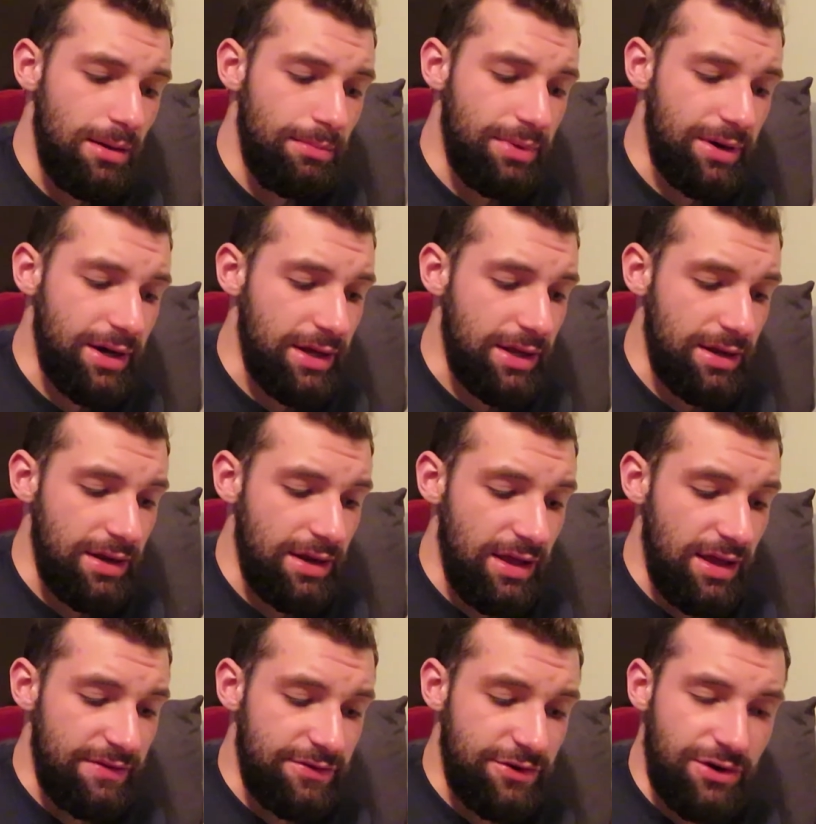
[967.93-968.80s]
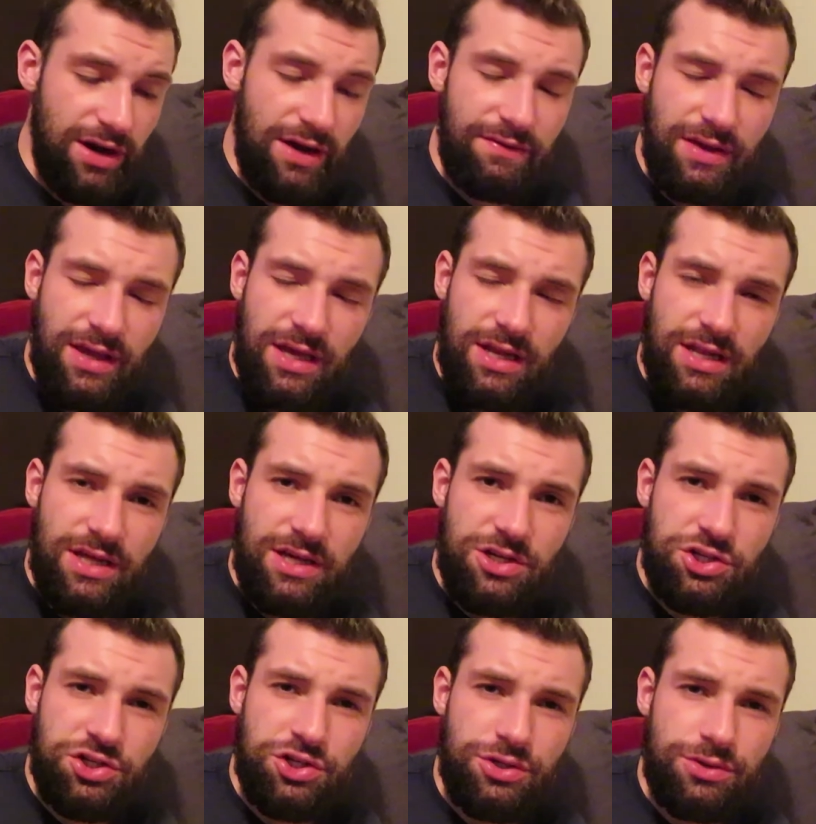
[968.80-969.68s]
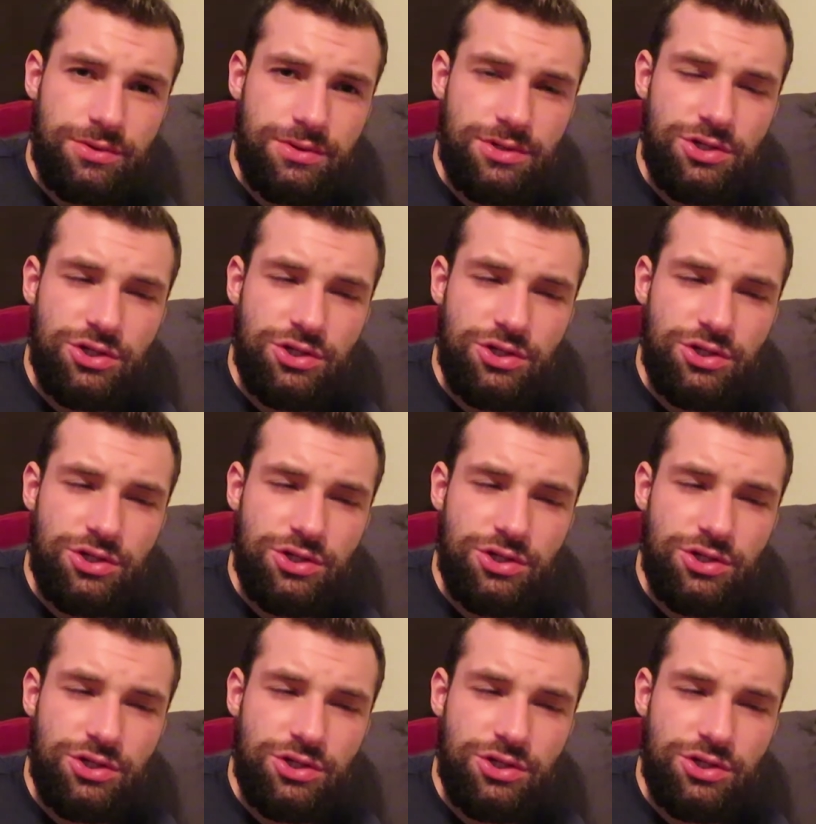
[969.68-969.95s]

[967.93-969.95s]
But if you're having any issues,